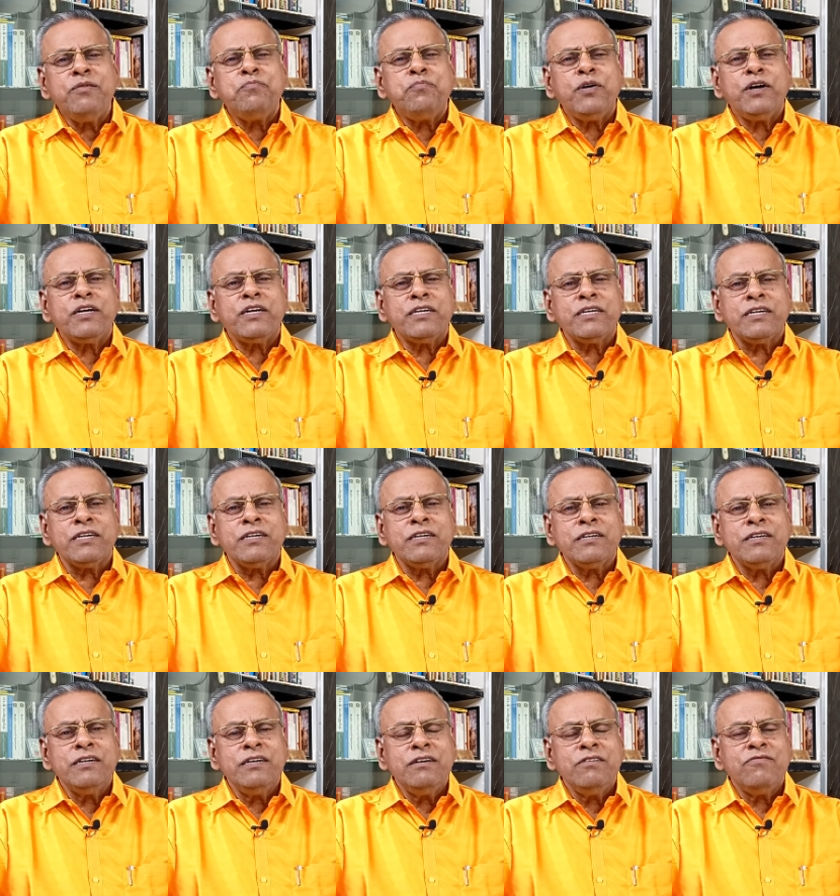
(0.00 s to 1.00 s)
important
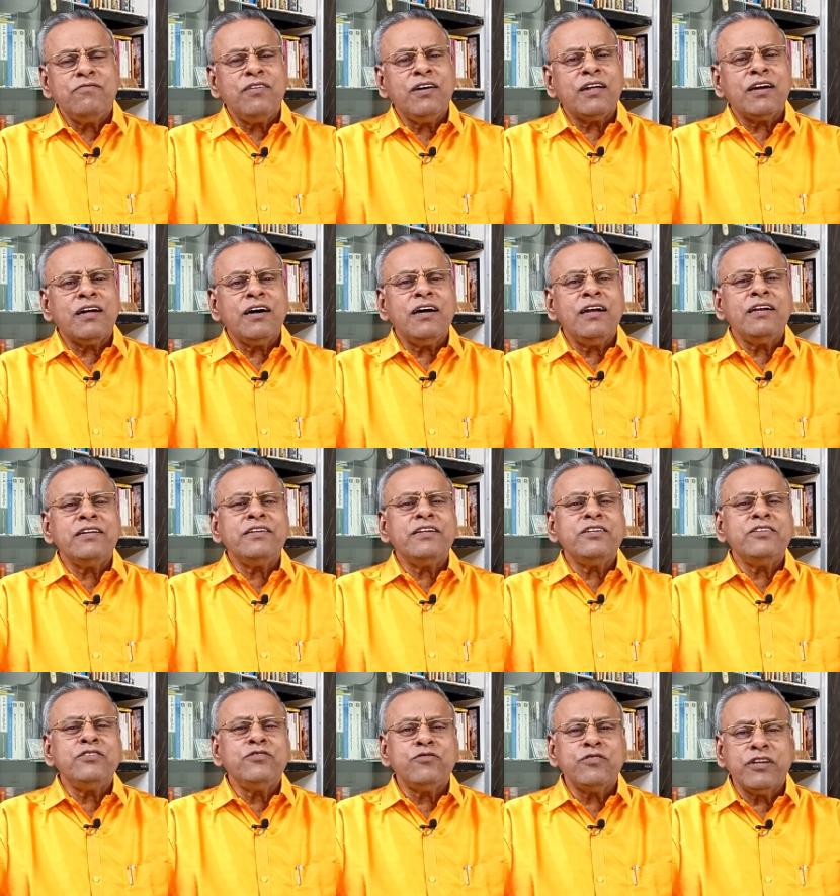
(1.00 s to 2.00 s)
for all
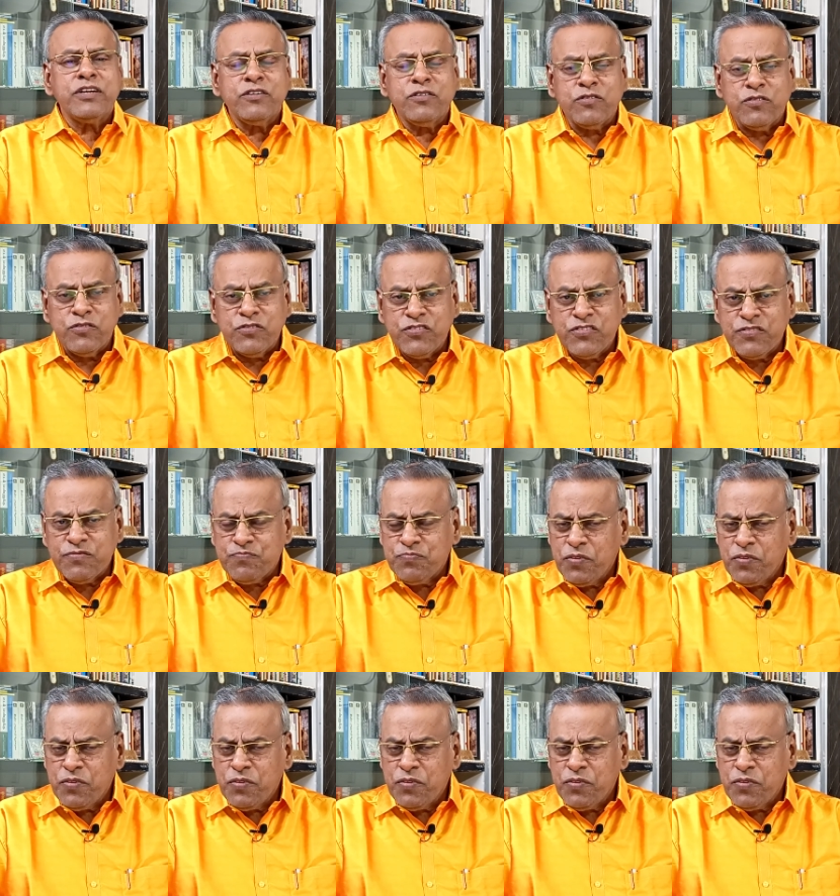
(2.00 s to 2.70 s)
the new recruits